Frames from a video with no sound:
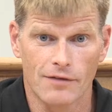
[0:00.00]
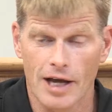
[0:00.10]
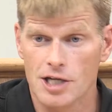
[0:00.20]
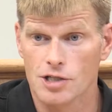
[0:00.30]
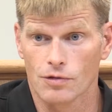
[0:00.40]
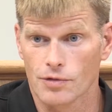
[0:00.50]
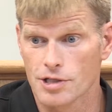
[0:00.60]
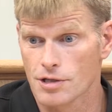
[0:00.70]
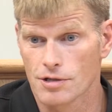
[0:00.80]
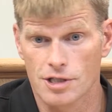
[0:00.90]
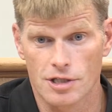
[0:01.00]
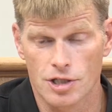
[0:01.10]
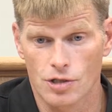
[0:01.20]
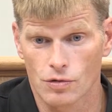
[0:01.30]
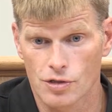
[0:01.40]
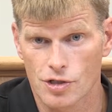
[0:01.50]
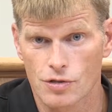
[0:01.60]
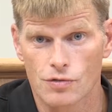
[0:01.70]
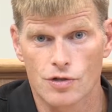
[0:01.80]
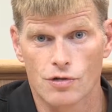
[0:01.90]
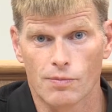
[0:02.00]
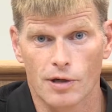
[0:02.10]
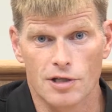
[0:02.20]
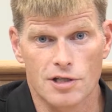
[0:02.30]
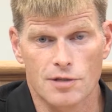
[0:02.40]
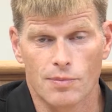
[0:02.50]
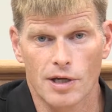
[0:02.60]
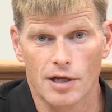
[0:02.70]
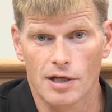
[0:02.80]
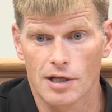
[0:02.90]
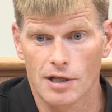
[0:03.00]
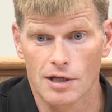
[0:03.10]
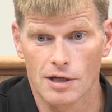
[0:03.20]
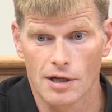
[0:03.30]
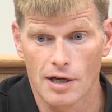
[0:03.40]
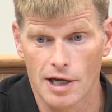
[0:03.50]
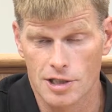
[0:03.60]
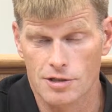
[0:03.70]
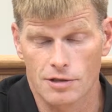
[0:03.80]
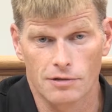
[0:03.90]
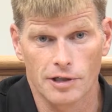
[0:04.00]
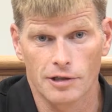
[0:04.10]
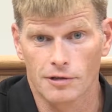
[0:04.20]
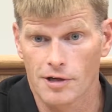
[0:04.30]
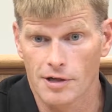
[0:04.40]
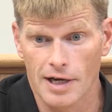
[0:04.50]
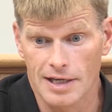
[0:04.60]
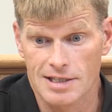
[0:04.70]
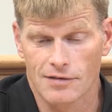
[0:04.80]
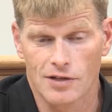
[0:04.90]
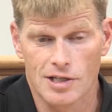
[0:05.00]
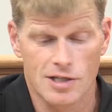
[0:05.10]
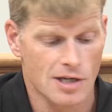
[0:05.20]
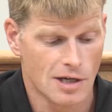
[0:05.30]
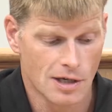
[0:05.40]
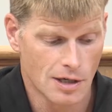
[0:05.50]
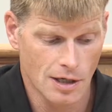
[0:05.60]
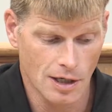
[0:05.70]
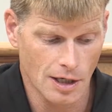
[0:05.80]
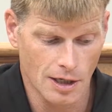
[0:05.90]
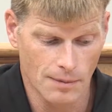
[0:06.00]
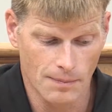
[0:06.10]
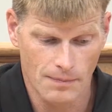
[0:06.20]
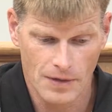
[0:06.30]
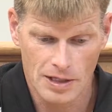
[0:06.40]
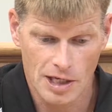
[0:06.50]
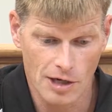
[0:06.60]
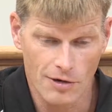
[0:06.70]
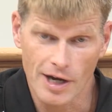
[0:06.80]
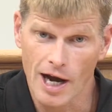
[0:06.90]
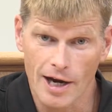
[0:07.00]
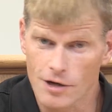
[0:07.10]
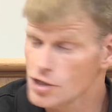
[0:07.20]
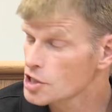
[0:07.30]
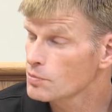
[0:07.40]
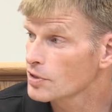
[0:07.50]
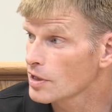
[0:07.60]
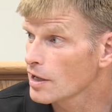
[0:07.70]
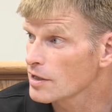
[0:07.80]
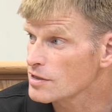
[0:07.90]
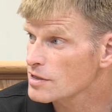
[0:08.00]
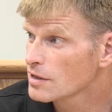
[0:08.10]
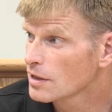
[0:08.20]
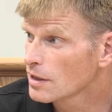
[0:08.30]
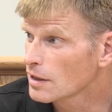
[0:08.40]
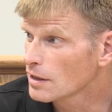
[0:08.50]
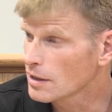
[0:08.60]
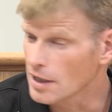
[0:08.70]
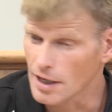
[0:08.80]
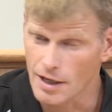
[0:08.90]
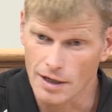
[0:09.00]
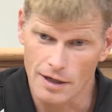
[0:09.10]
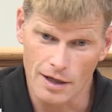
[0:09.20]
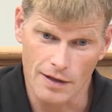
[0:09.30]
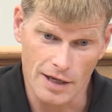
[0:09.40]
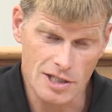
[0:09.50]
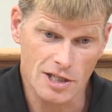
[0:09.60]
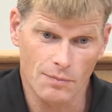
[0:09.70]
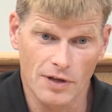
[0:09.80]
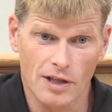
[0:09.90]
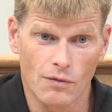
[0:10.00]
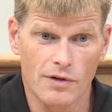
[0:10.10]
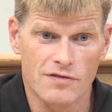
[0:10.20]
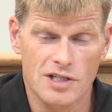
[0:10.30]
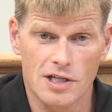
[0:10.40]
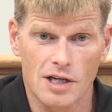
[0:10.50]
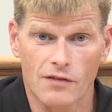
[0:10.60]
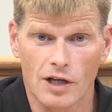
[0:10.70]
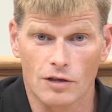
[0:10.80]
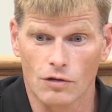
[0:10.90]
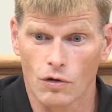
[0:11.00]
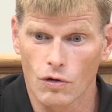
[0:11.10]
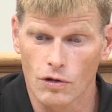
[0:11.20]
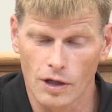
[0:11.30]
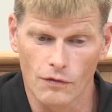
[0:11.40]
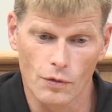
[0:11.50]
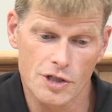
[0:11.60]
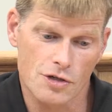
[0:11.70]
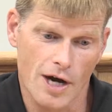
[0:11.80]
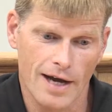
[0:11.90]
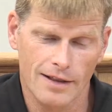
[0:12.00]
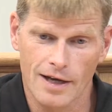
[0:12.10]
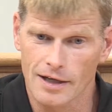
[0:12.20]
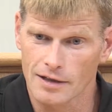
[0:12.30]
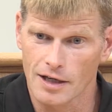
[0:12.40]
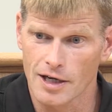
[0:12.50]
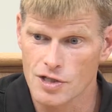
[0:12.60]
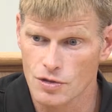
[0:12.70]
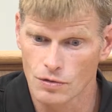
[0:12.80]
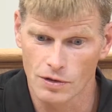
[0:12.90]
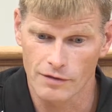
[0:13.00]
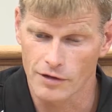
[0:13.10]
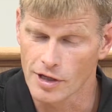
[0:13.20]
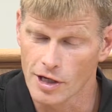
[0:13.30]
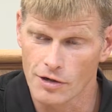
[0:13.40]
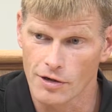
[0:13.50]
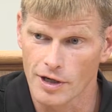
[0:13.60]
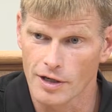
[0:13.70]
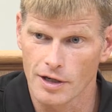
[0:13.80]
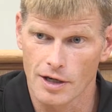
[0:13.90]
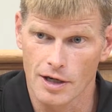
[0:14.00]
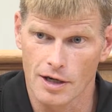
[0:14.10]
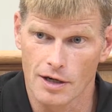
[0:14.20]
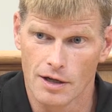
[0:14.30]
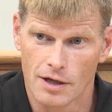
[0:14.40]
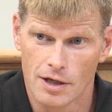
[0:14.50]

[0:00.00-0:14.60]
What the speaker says: national research that shows students who participate in extracurricular activities carry higher GPAs. And that's something that we've seen even at the local level. We track that at the high school every year, and